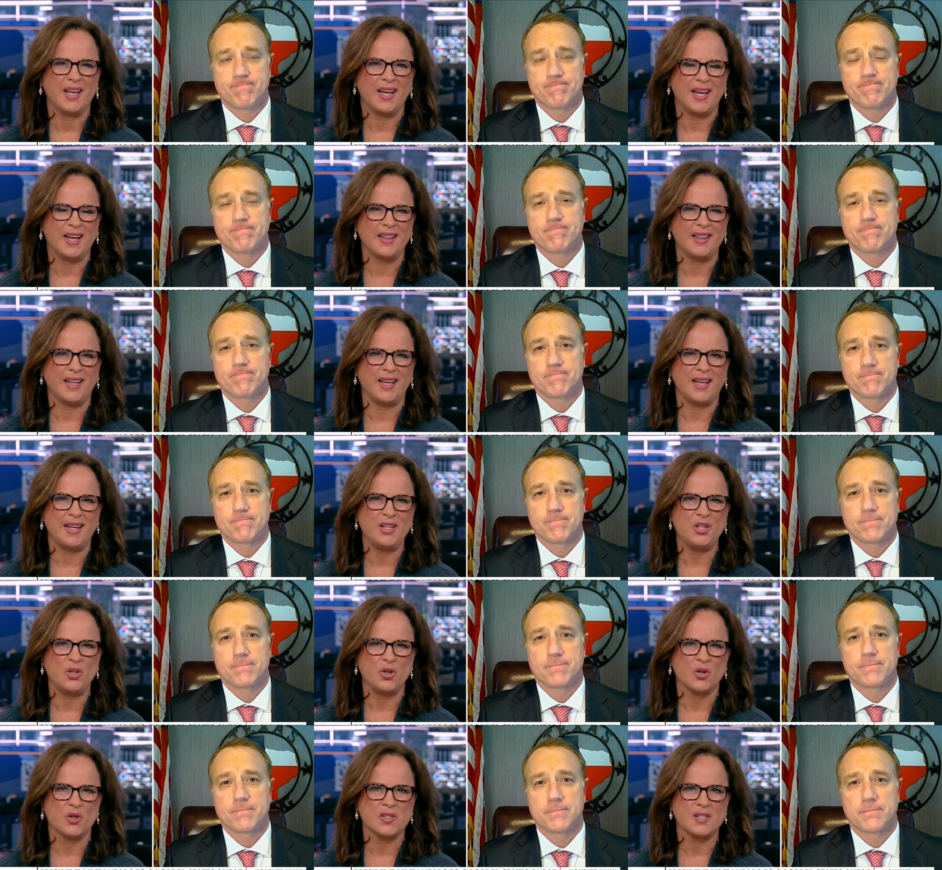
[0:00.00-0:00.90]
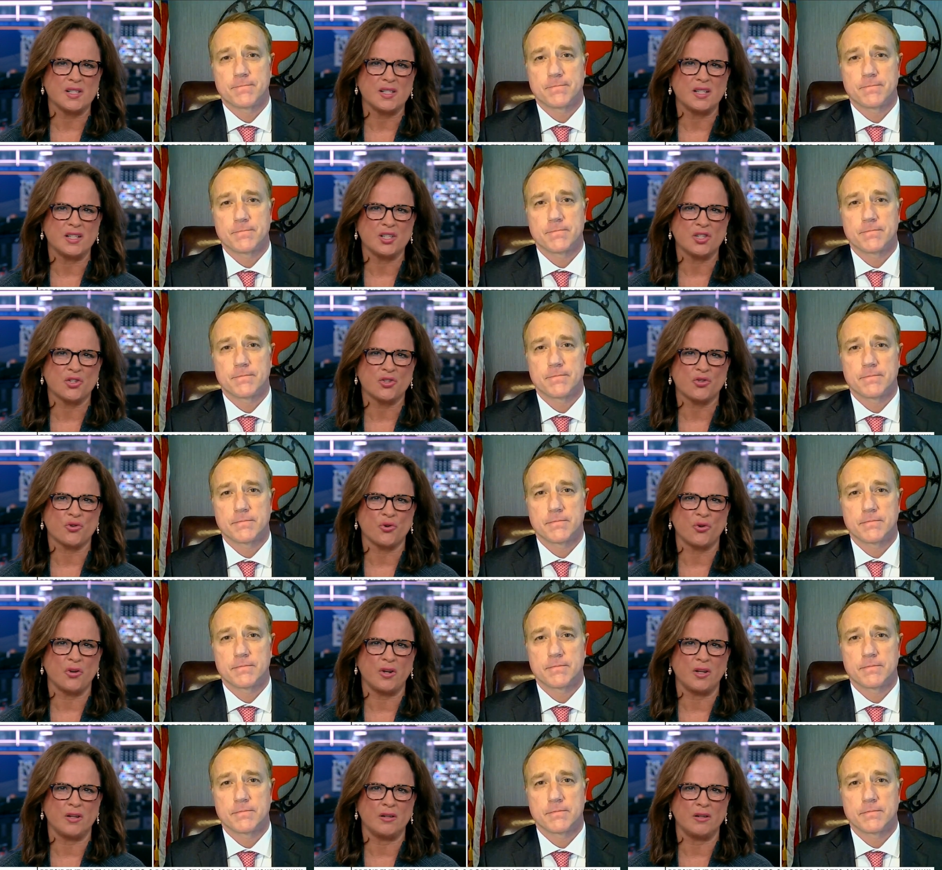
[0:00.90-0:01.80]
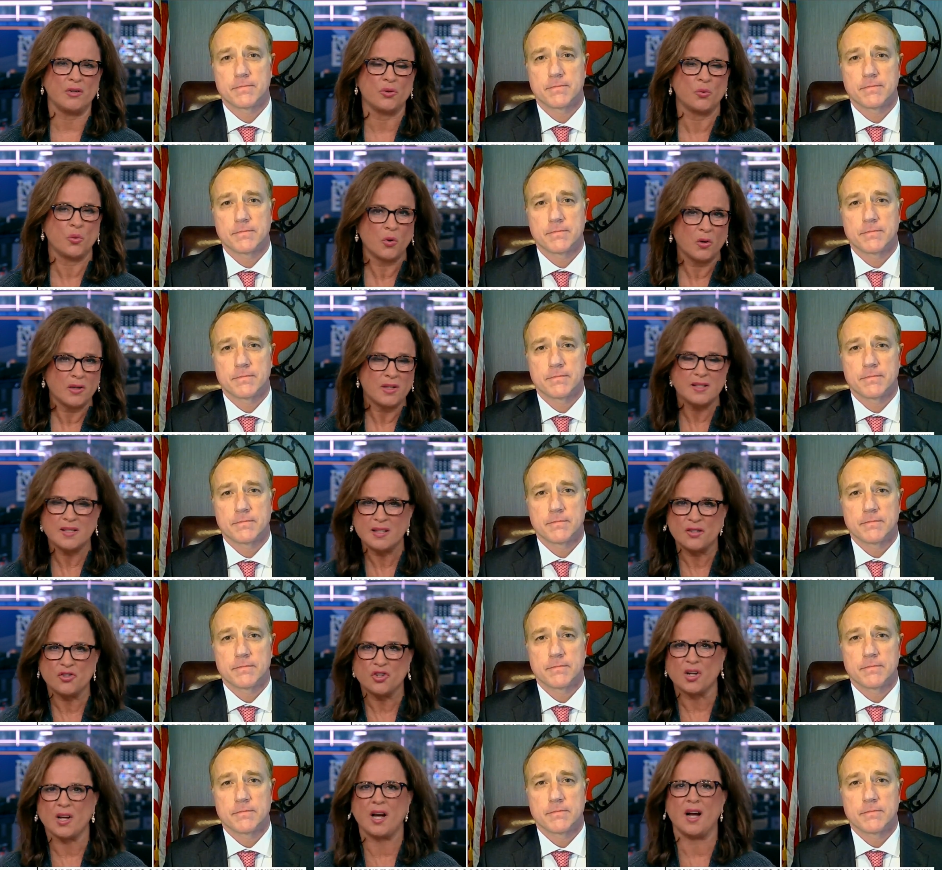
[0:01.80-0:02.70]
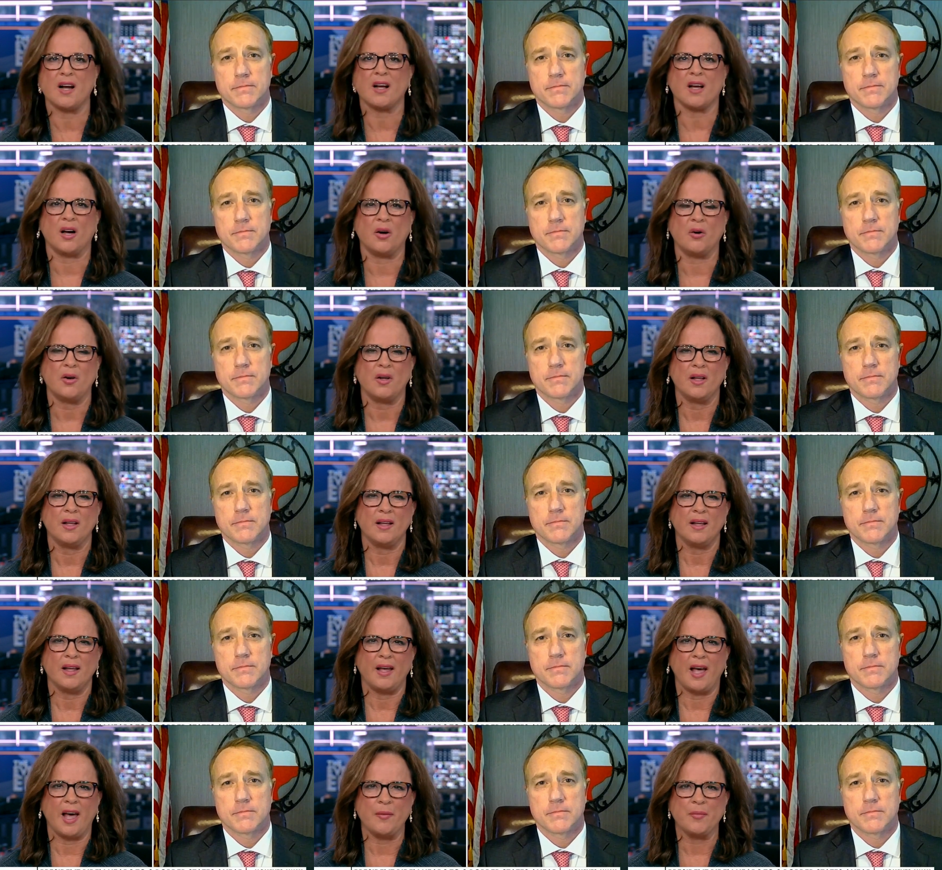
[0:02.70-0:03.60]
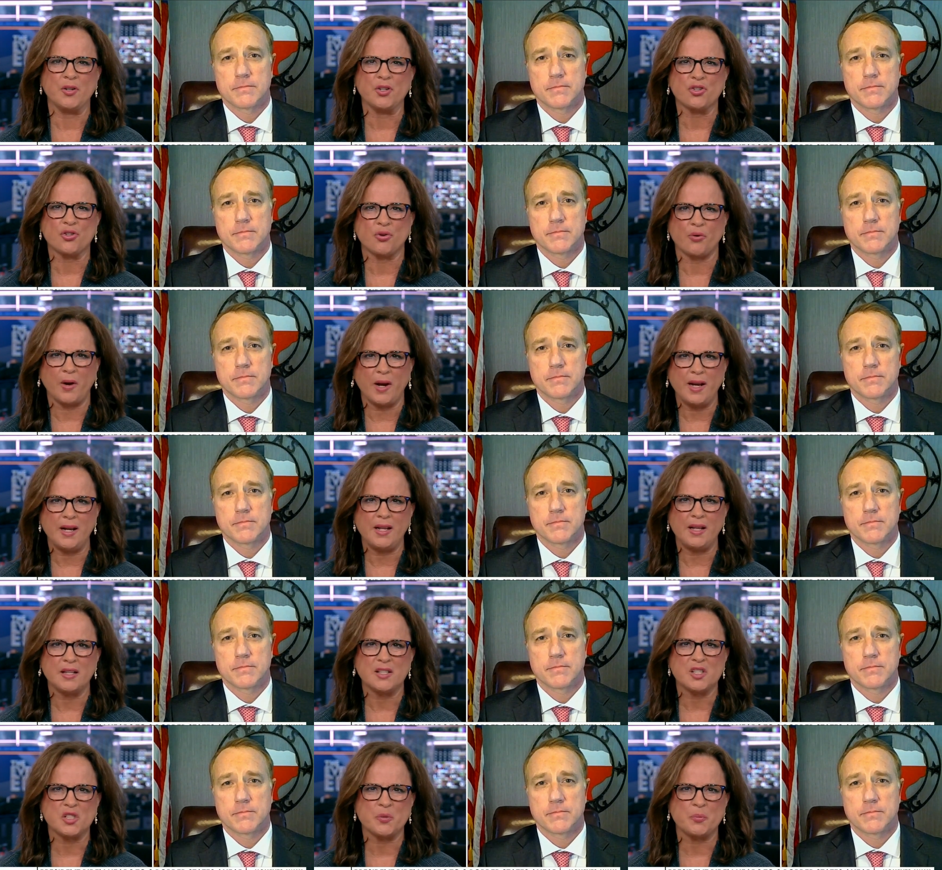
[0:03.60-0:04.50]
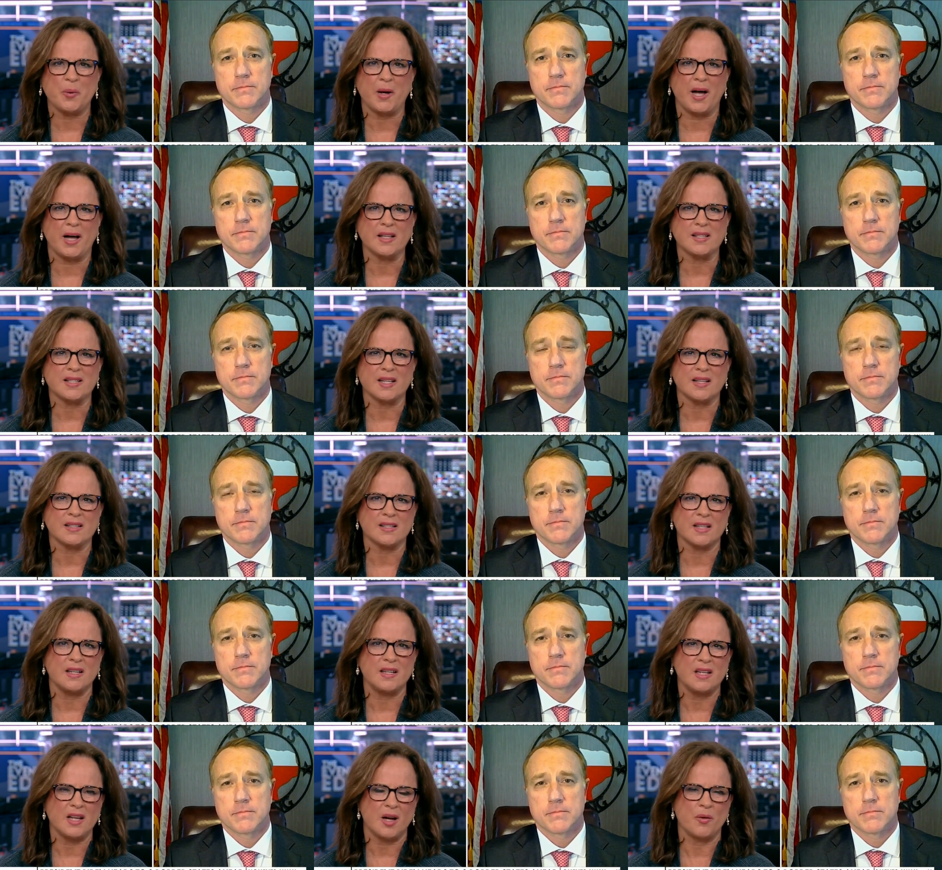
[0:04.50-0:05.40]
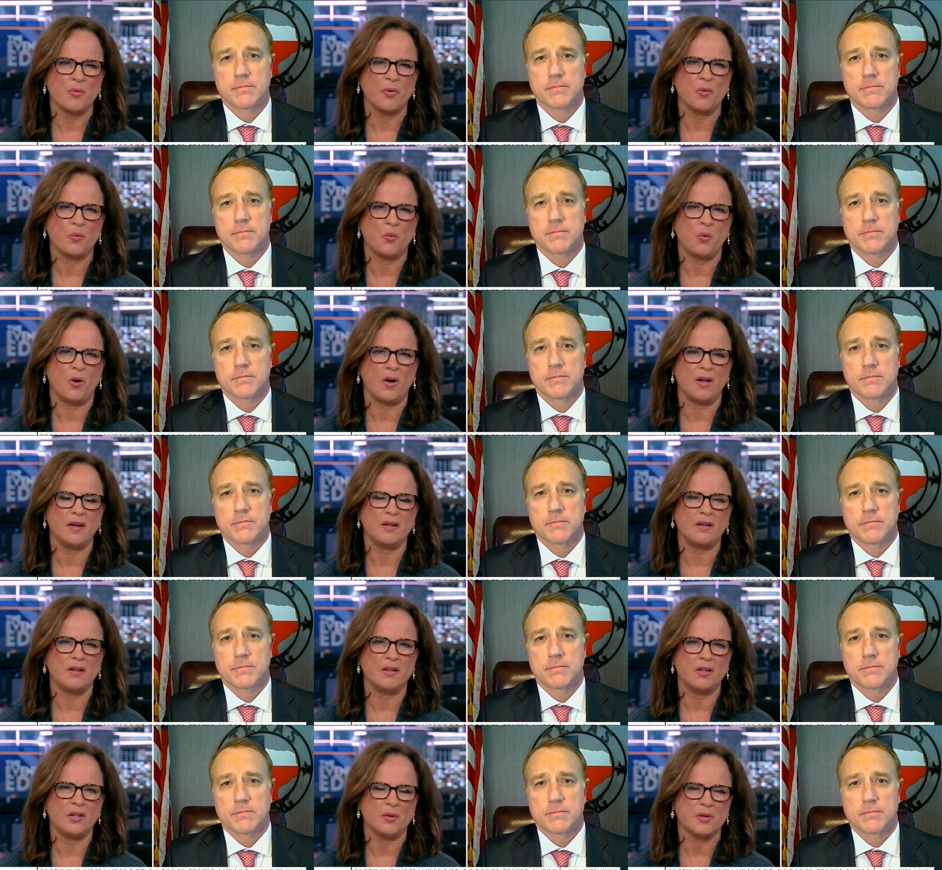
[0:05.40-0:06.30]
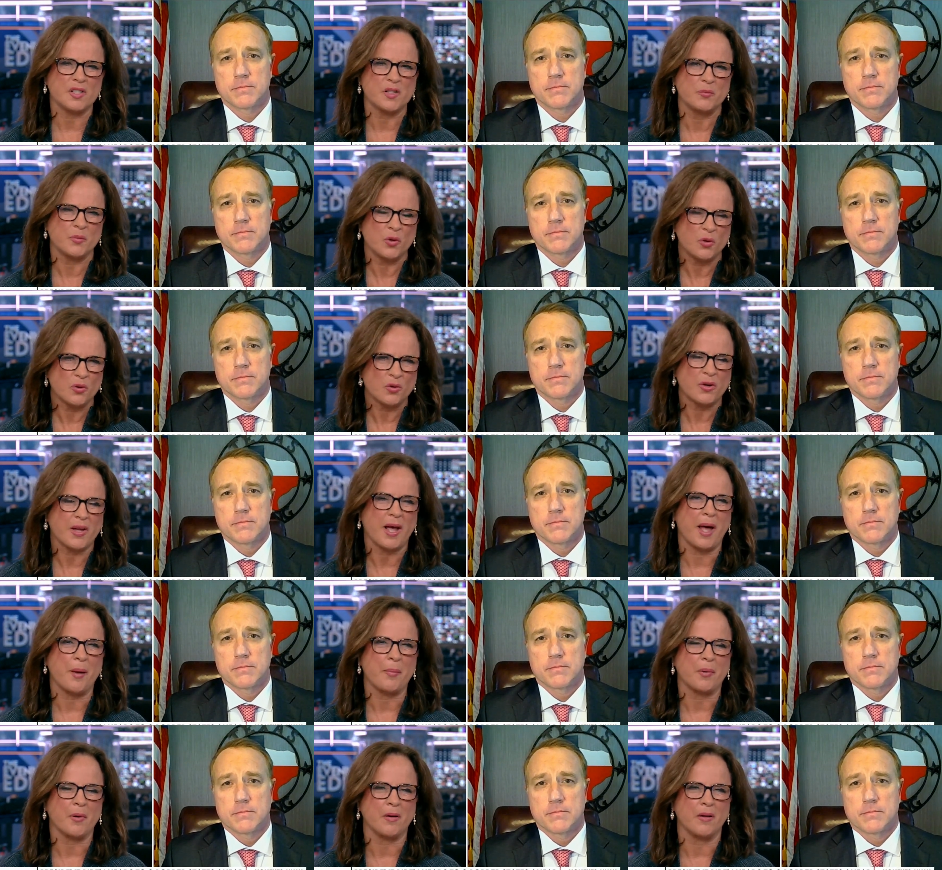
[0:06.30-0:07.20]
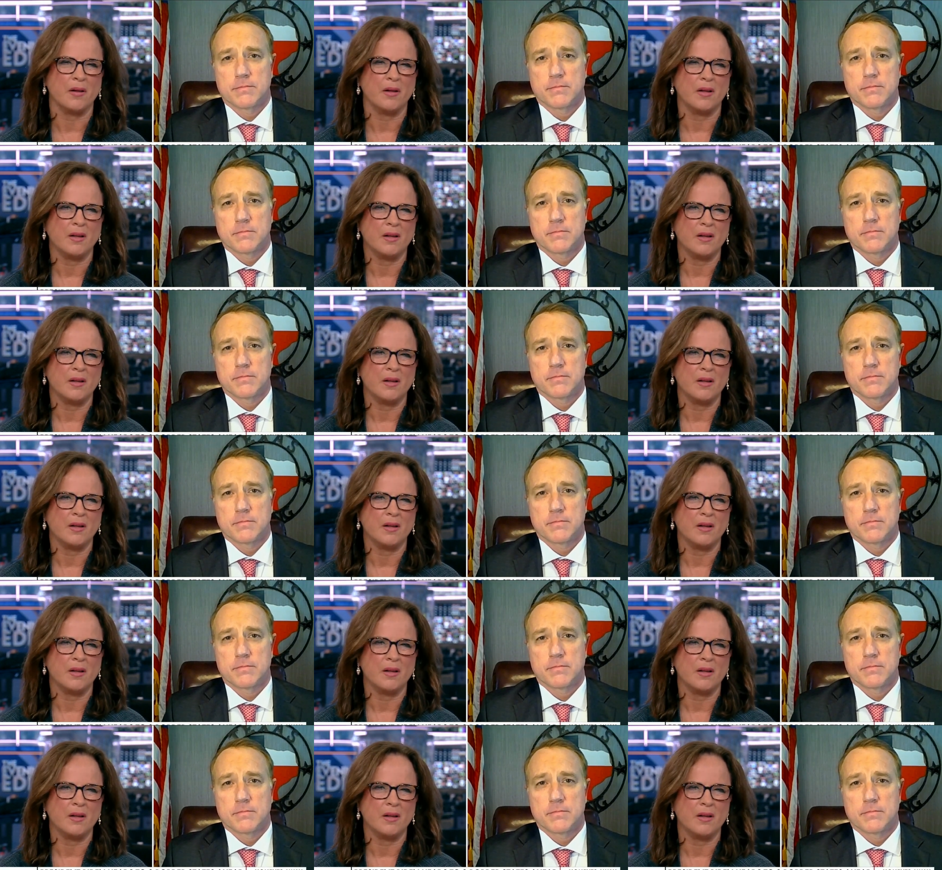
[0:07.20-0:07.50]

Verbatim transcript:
Speaker 1: L.A., New York City, Detroit, New Orleans, and Chicago have been trading spots as the number one U.S. murder capital.